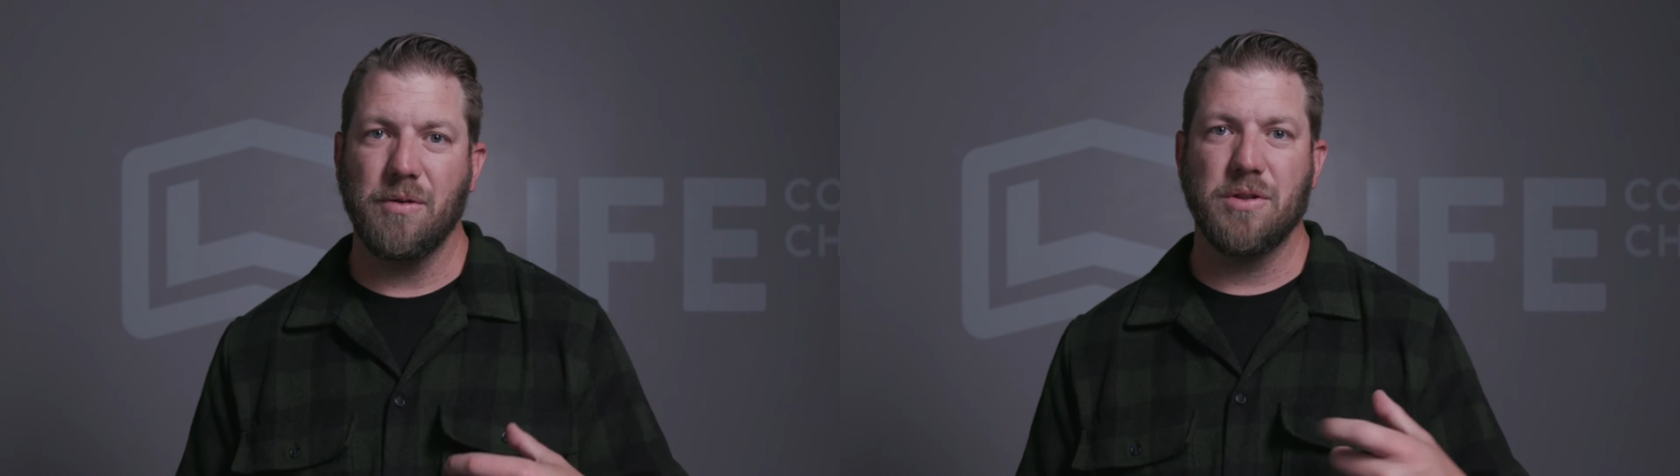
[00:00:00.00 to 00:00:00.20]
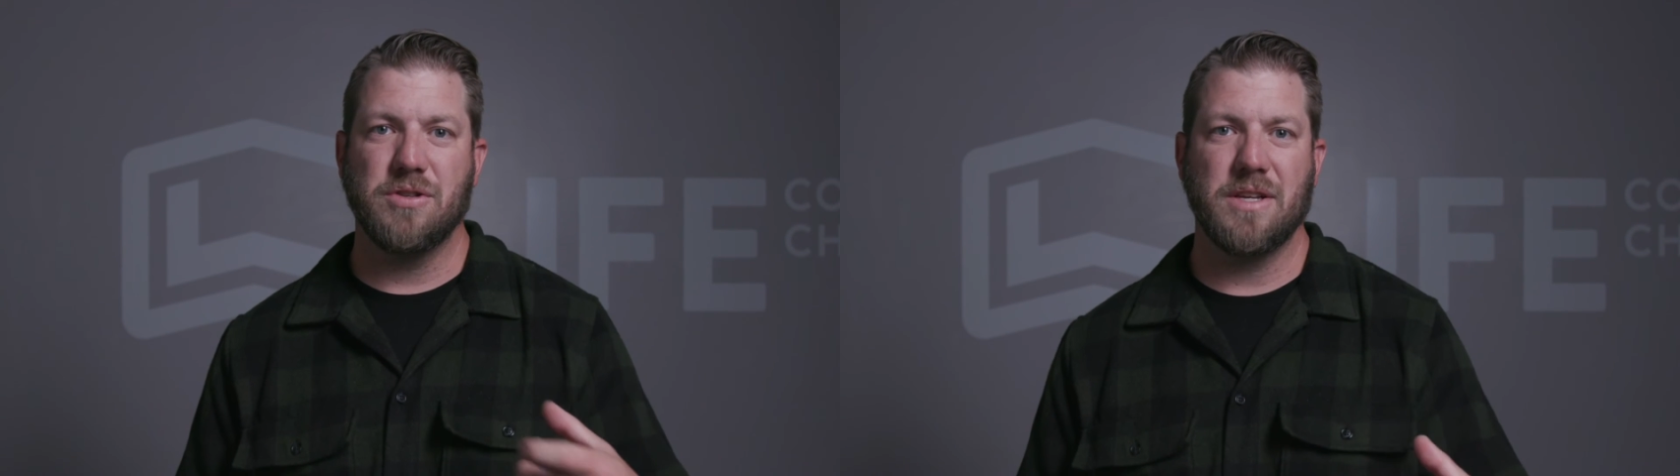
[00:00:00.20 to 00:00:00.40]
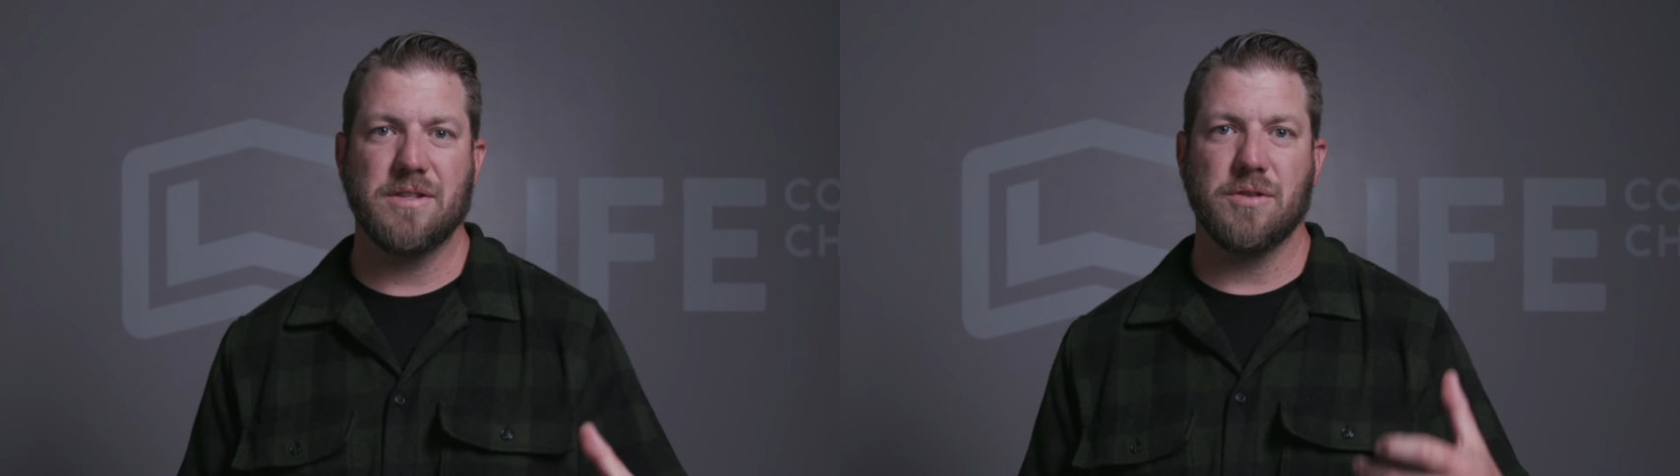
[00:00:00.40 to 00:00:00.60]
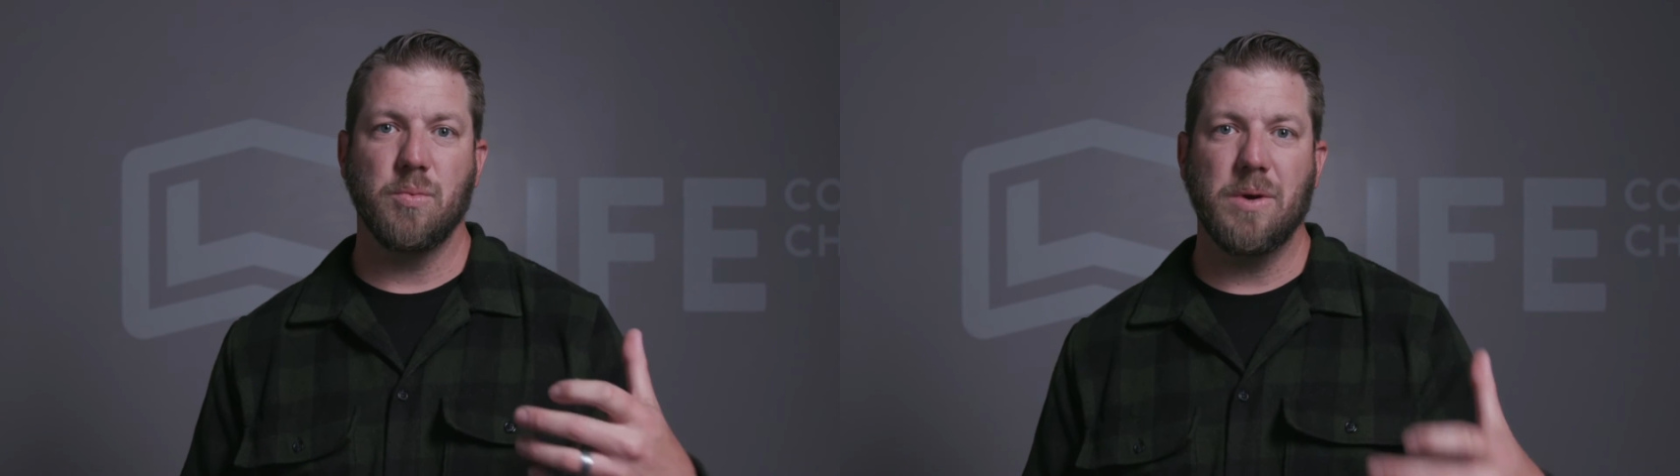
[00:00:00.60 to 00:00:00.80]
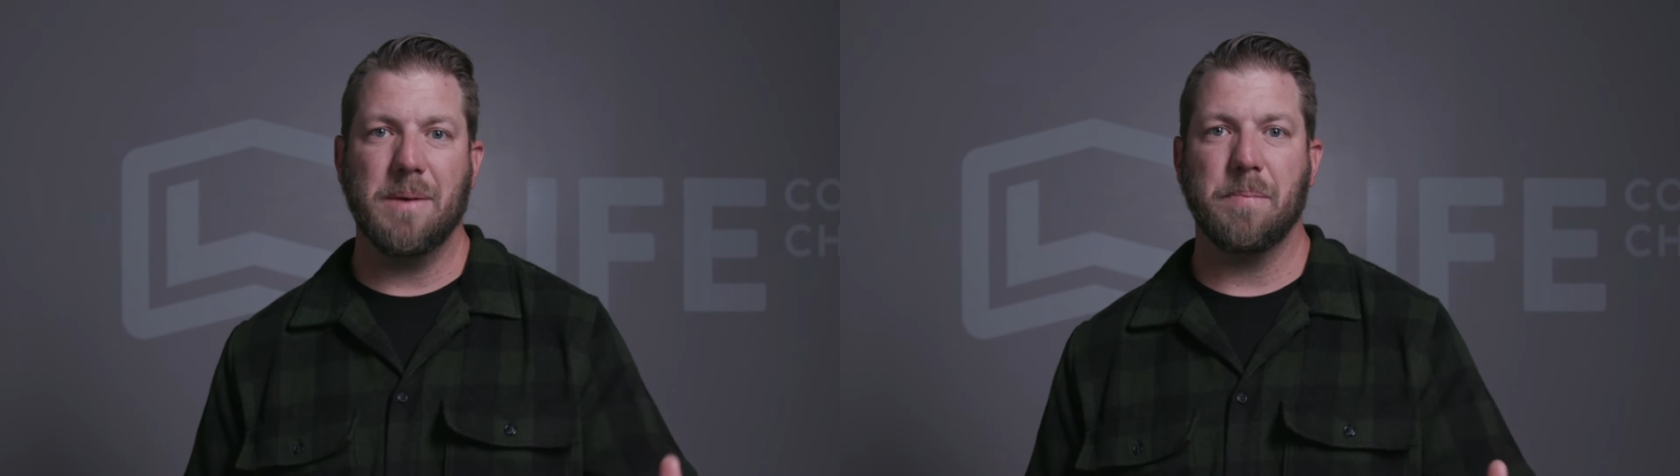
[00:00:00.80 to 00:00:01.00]
with Jesus
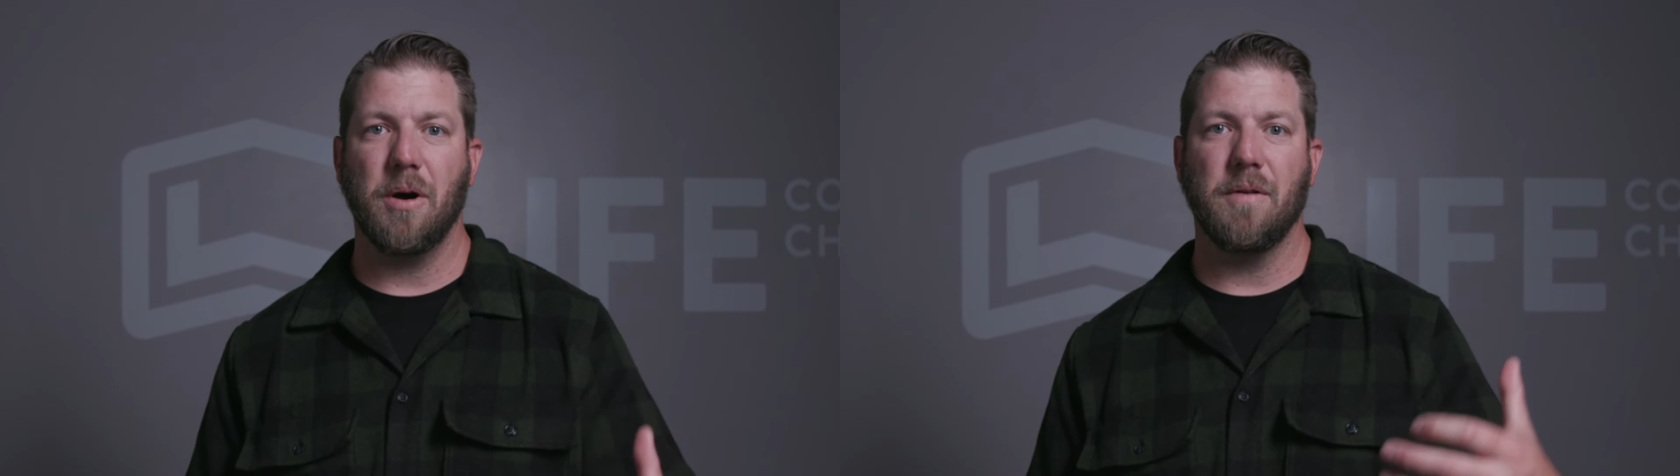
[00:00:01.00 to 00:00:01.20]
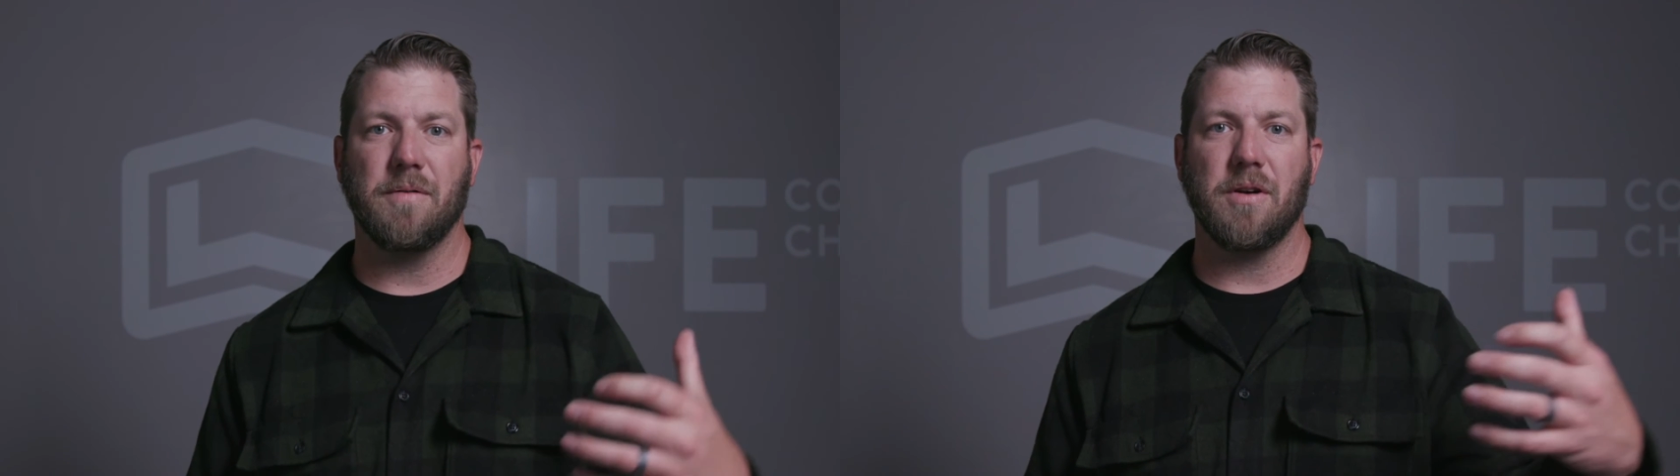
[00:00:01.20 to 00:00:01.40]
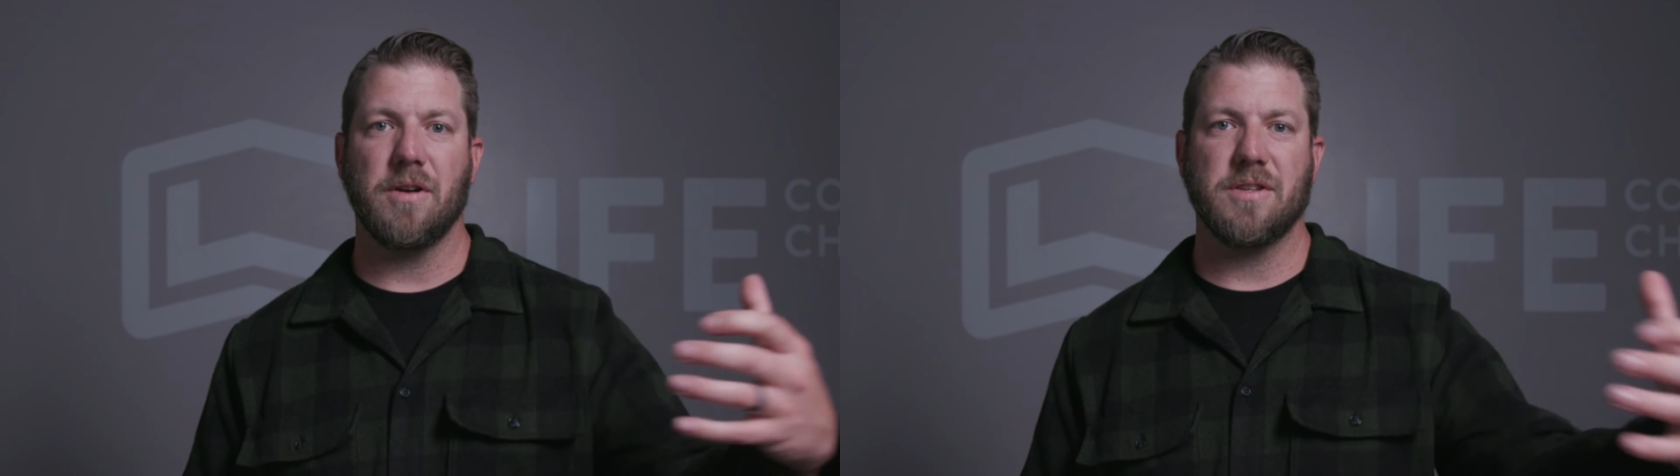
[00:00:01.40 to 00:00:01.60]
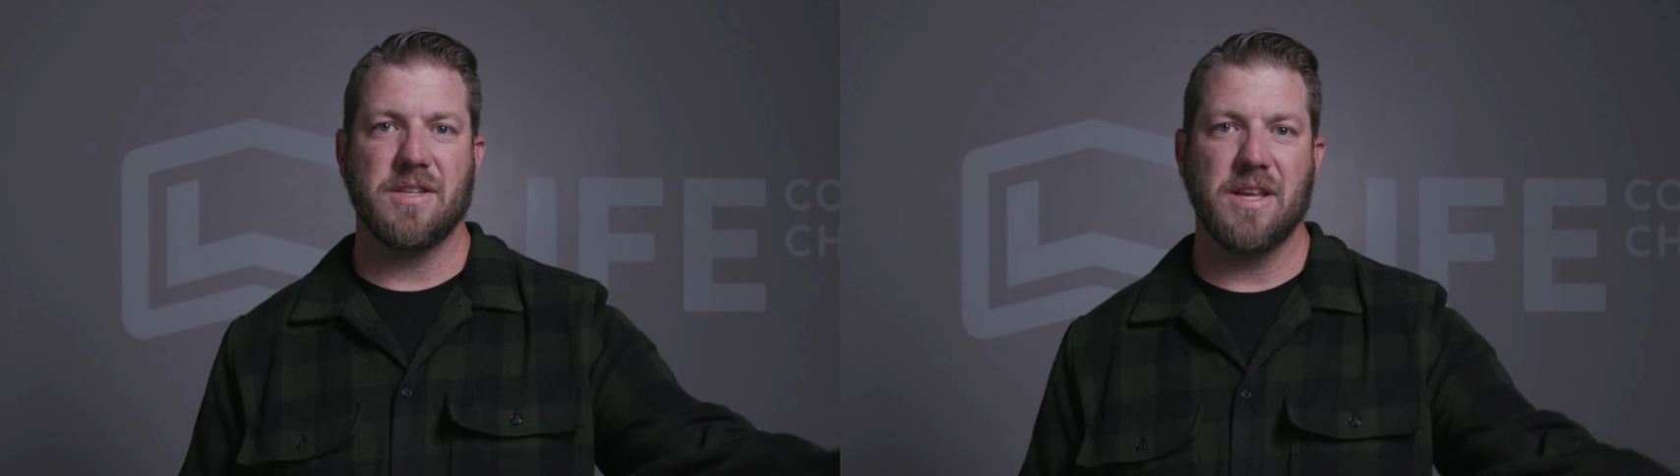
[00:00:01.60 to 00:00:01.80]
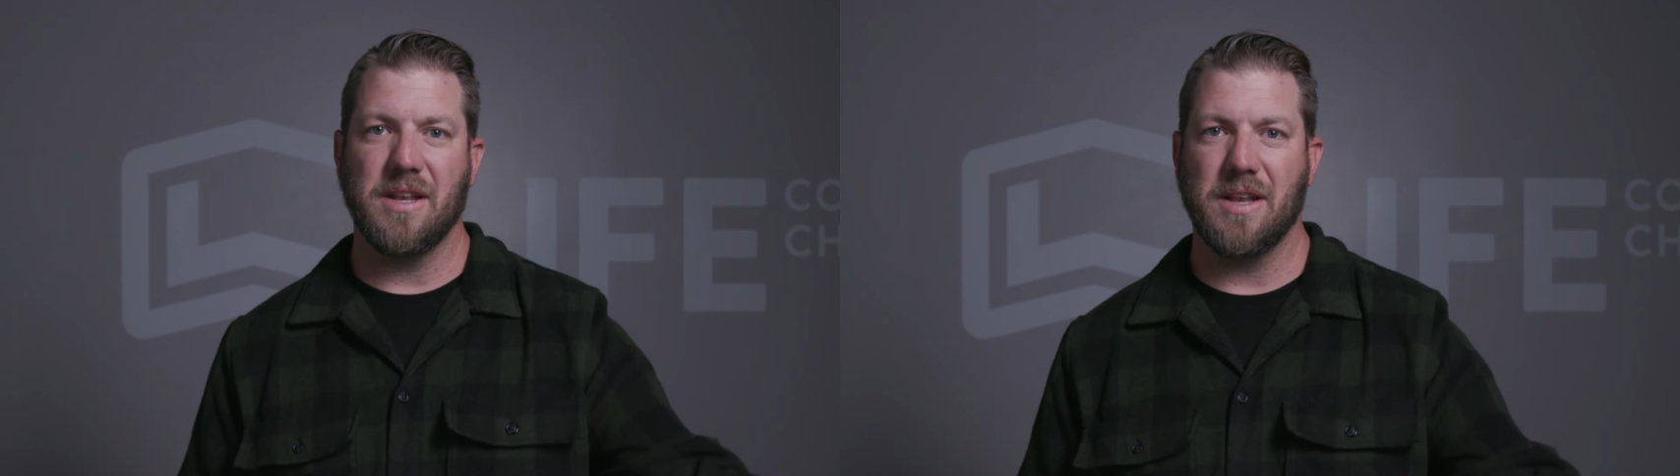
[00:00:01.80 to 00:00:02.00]
weep over
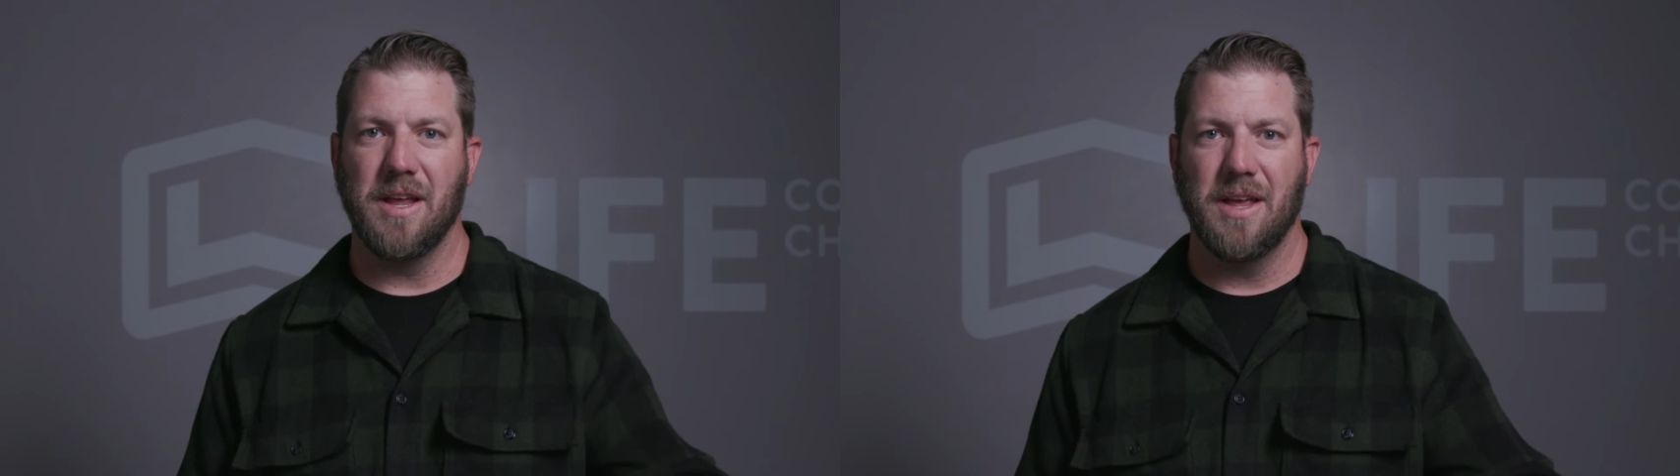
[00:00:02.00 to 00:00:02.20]
sin